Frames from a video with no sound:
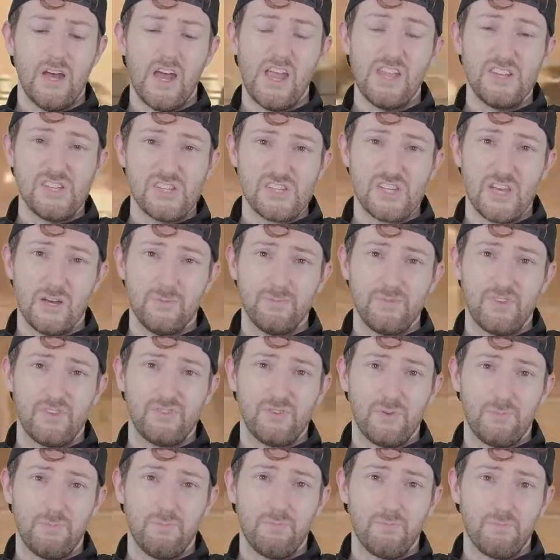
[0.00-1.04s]
It just comes as
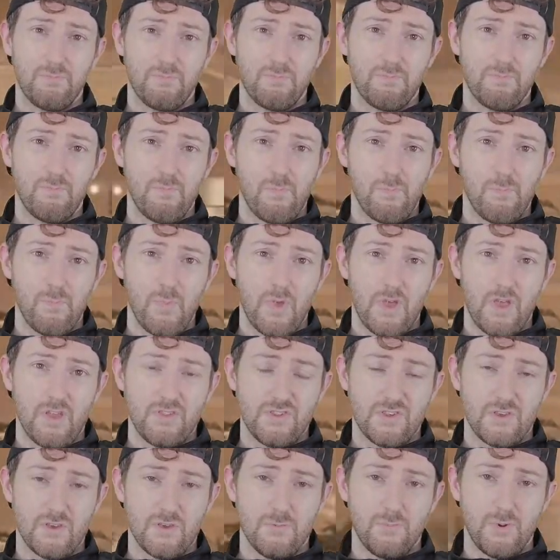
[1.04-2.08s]
a
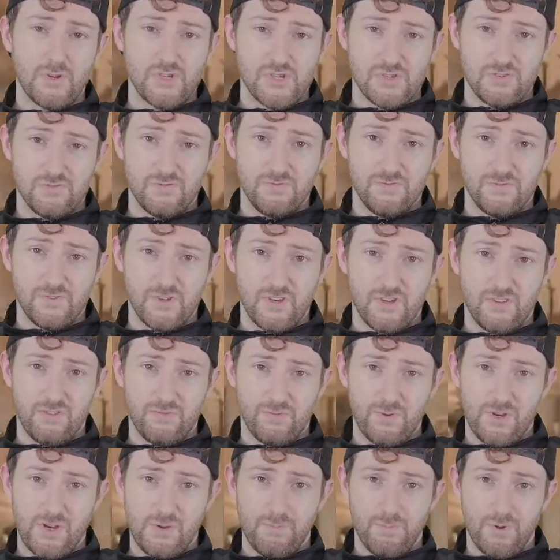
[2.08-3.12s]
bunch of
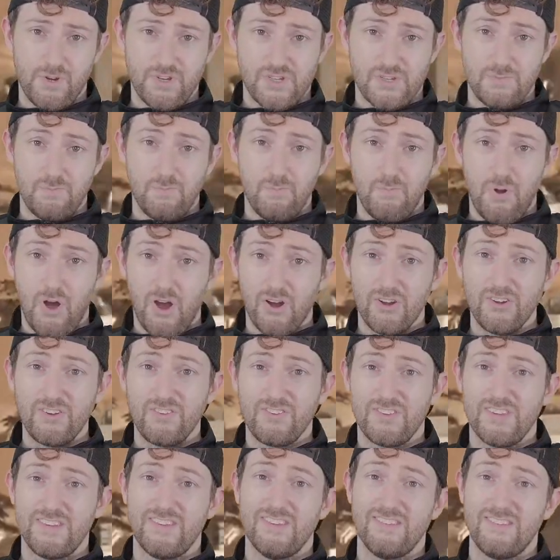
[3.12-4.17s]
3D printed
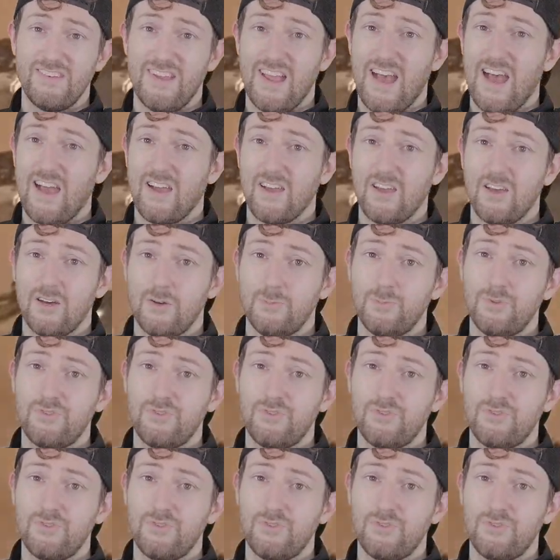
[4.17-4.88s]
parts. It does not come